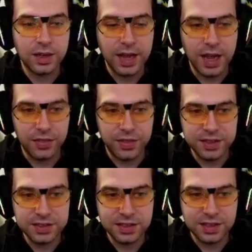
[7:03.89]
And
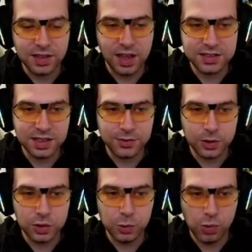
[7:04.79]
this is lasting for
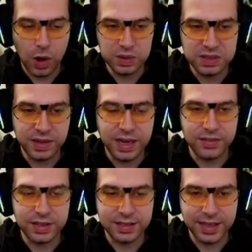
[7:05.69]
2 rounds whenever
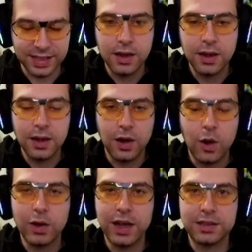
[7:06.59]
it hits.
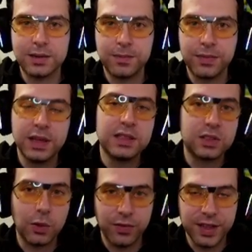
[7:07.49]
Alright.
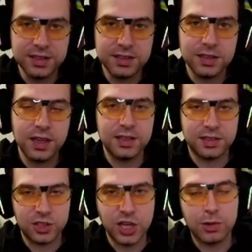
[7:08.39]
So this is a
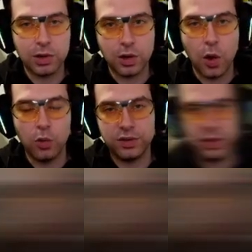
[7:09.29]
general overview.